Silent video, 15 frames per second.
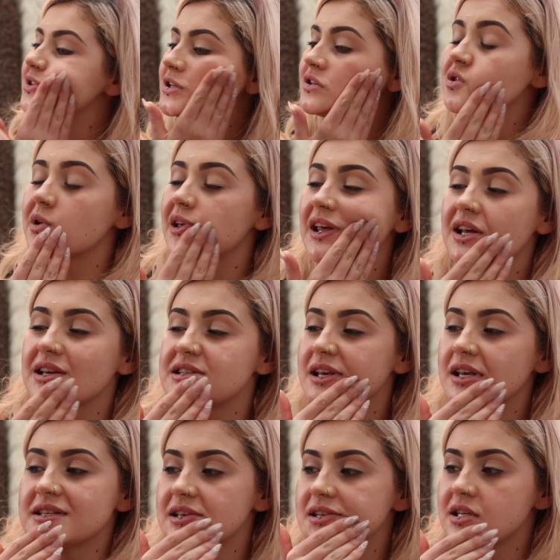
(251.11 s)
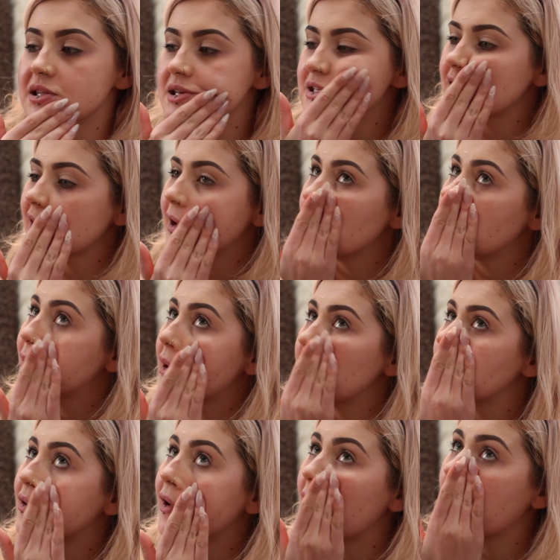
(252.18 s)
just so it kind of sinks into the skin a little
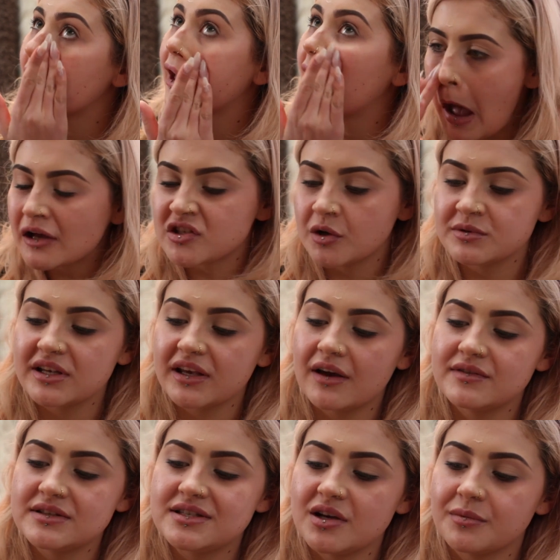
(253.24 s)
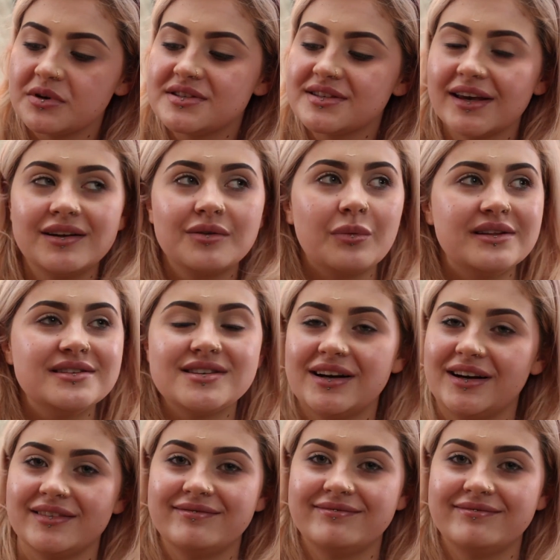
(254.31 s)
bit more. It's almost like having summer skin in winter.